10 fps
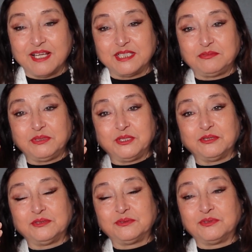is
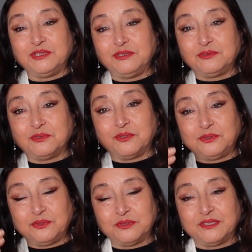because when you go
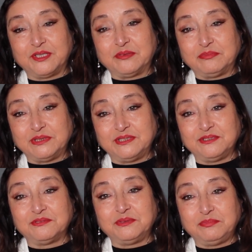to a therapist,
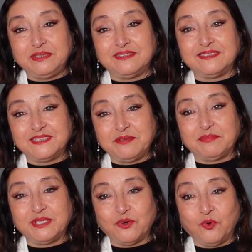you repeat the same
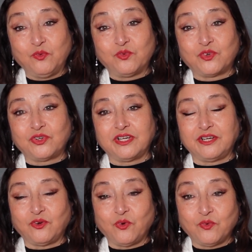thing over
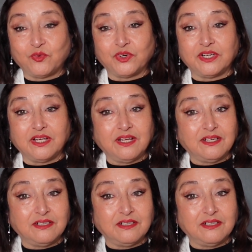and over again.